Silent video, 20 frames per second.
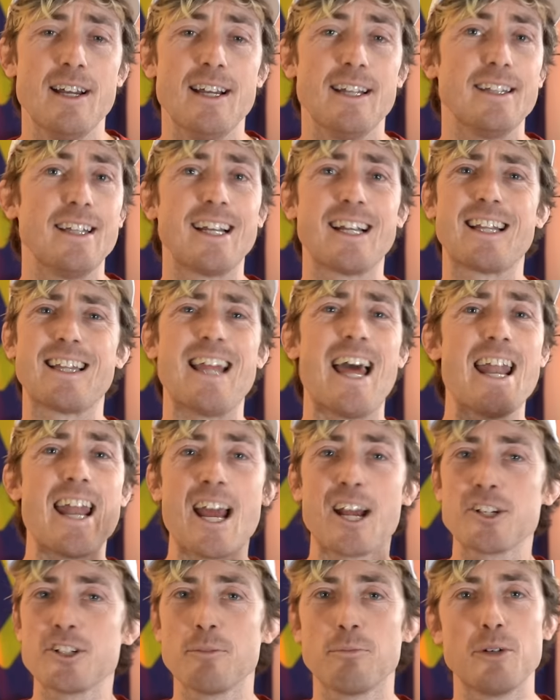Like, that
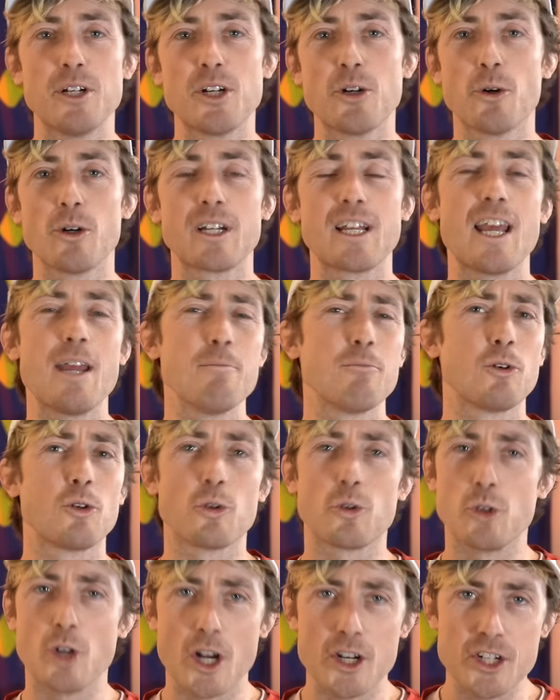extra pre-quarter game
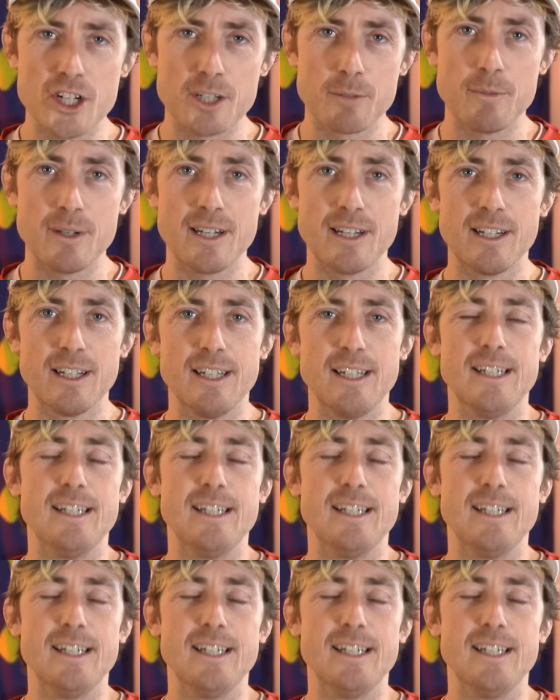crushes me.